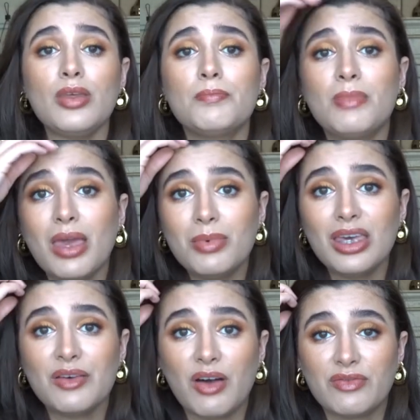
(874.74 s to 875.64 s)

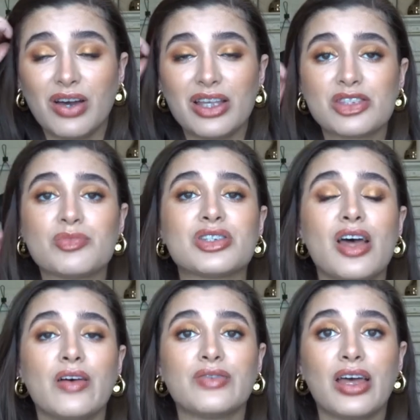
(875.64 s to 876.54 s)
maybe if I find some
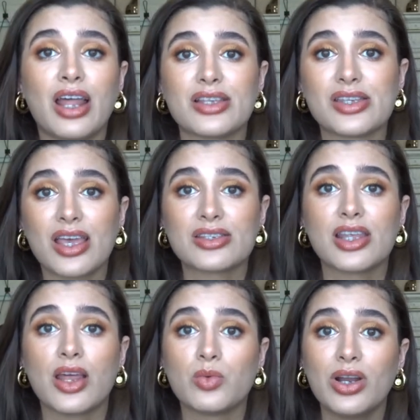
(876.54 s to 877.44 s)
stuff at SAS
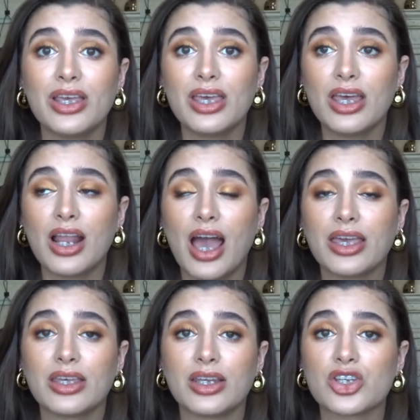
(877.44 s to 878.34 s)
that I want to get, I
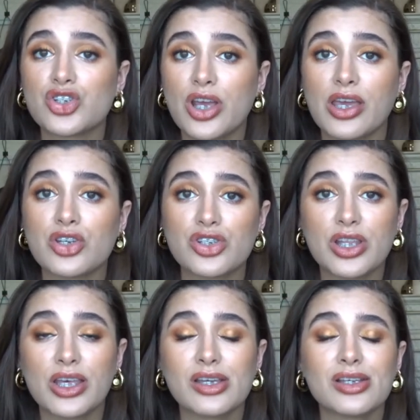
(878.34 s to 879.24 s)
can exchange
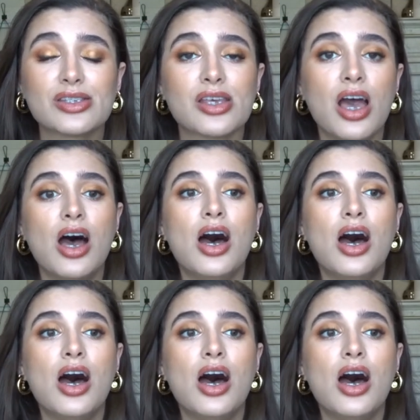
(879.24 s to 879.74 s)
things